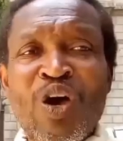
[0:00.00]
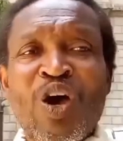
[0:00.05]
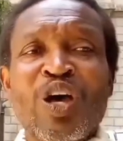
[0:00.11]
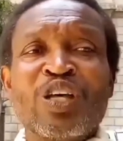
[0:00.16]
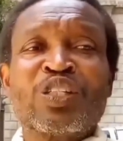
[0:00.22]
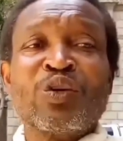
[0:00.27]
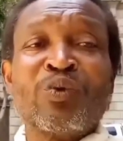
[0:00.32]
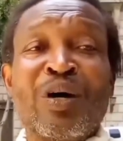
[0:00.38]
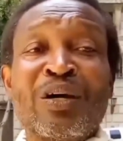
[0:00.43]

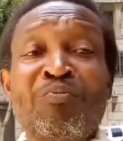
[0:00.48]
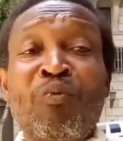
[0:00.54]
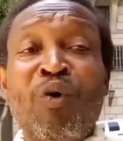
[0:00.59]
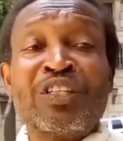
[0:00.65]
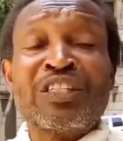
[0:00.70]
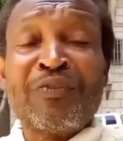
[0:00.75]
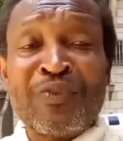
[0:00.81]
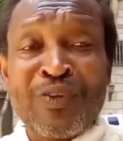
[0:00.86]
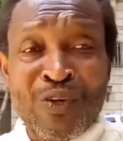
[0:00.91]
So when
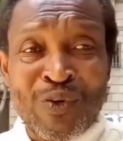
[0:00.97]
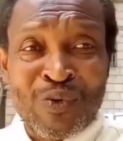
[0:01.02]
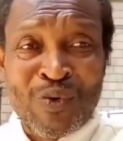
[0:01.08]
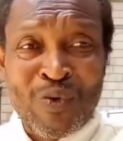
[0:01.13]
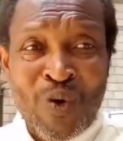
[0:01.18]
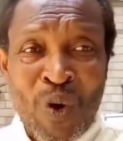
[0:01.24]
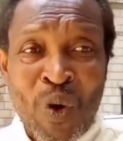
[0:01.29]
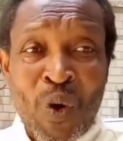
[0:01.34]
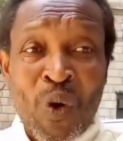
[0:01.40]
most of you
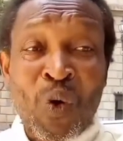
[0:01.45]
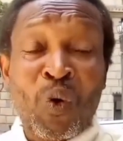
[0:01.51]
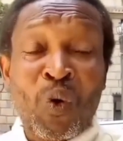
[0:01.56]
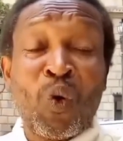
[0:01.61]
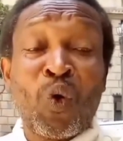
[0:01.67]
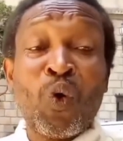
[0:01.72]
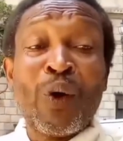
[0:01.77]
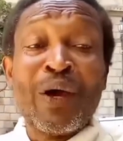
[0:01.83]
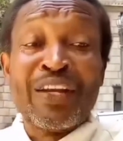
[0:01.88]

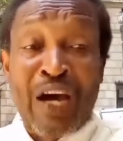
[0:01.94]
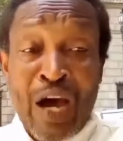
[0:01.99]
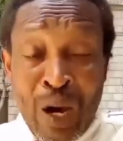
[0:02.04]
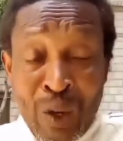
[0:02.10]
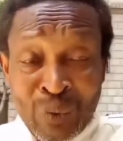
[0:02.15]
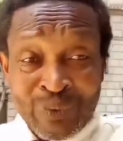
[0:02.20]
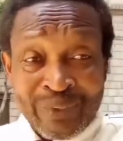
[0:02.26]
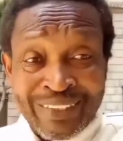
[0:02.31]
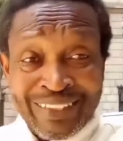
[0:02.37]
going
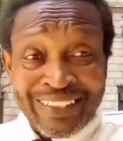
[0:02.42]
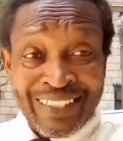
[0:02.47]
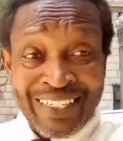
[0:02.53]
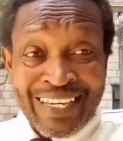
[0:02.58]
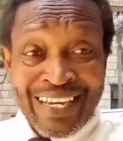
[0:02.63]
out